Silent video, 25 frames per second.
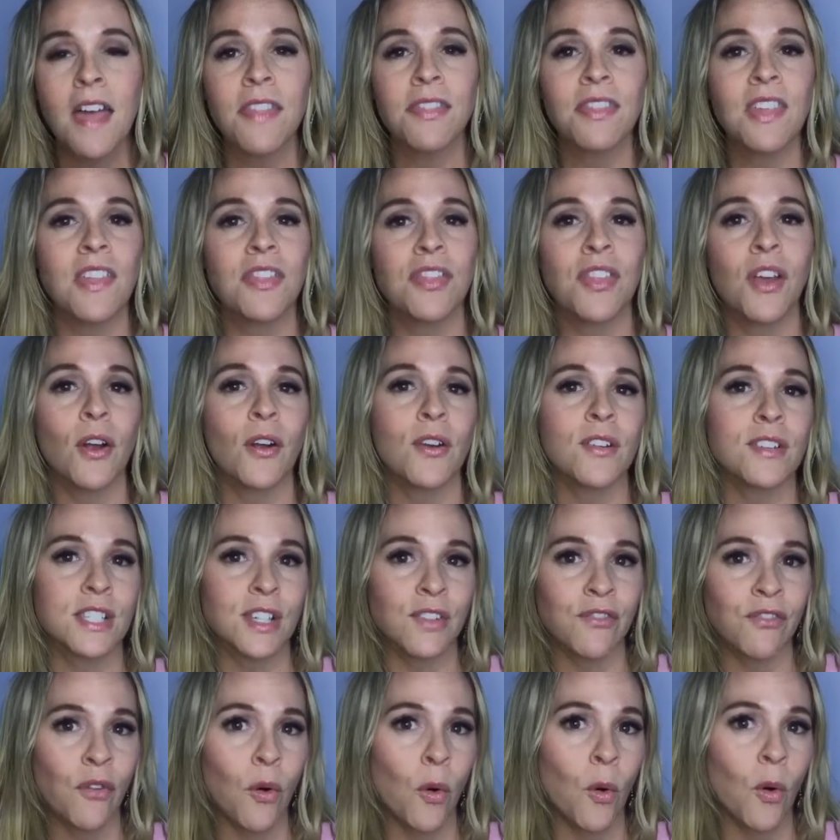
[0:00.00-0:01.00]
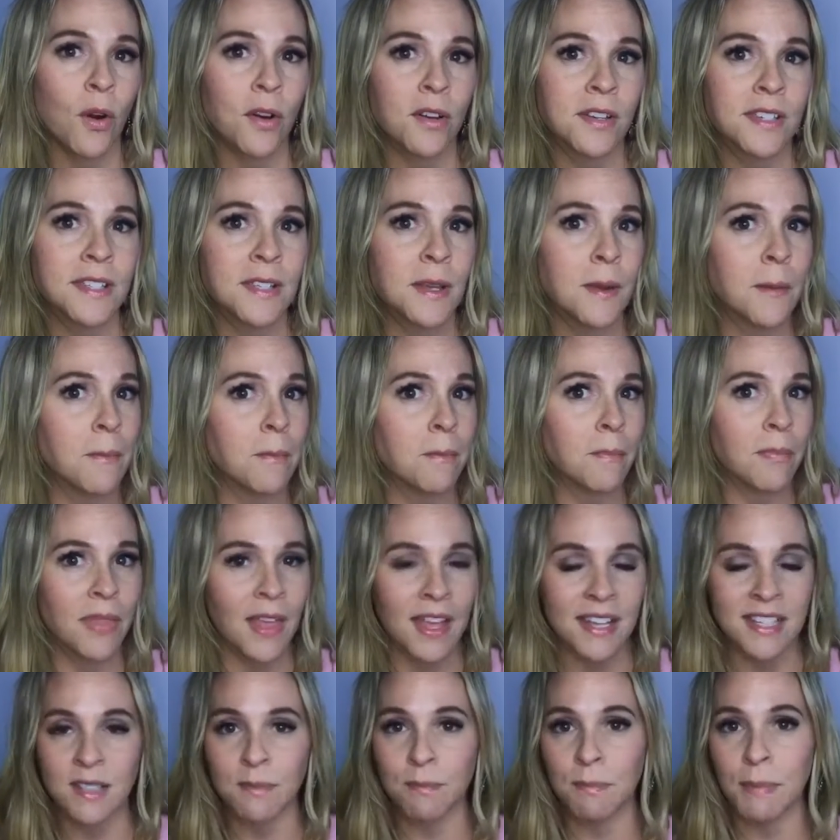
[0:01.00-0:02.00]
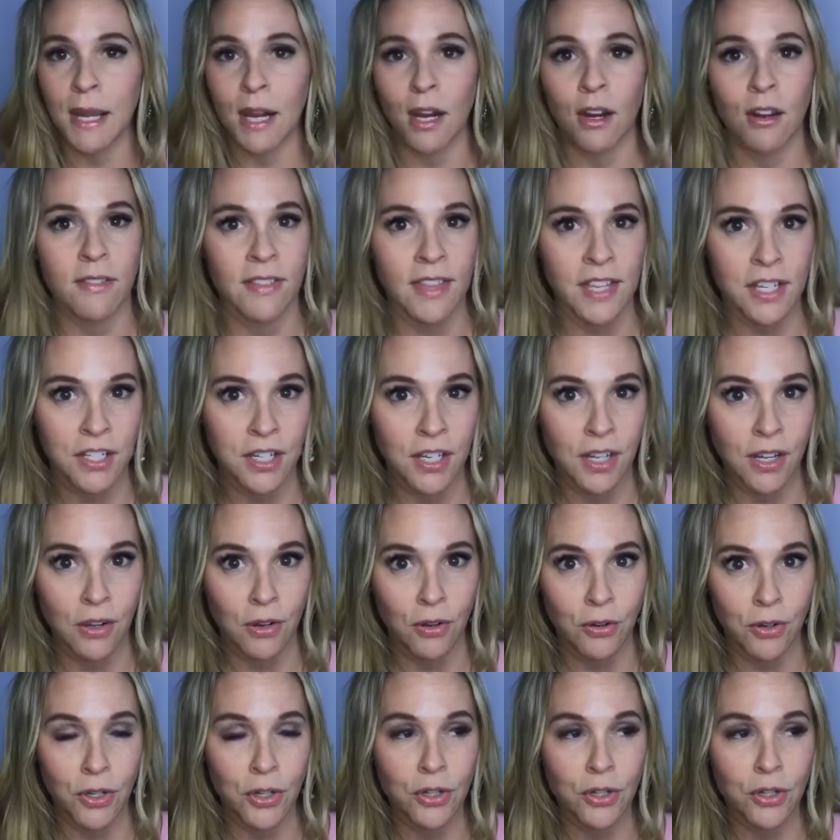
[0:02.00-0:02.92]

that there is a force that's bigger than you.